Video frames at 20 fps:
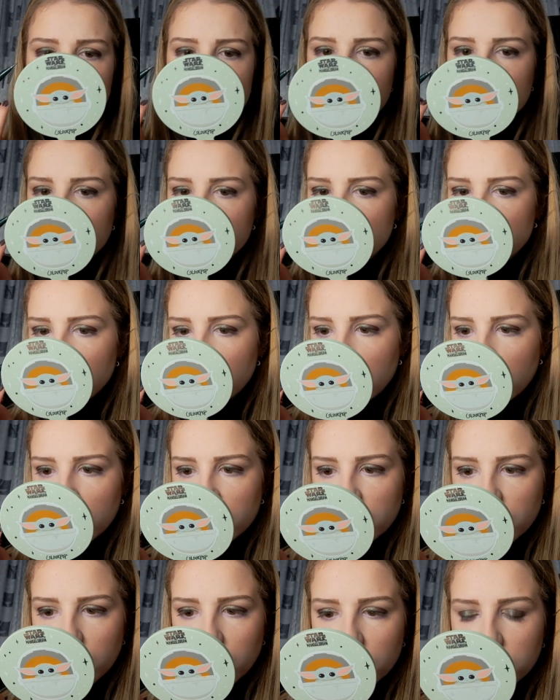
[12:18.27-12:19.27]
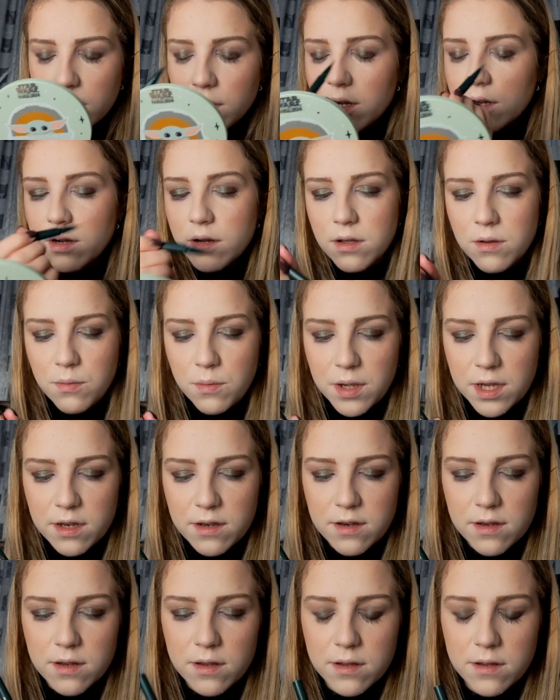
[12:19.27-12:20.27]
seems a lot darker.
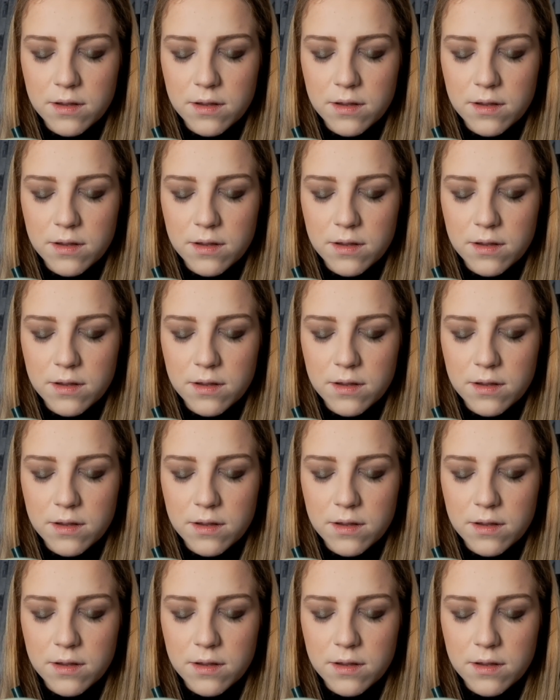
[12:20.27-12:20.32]
Wait.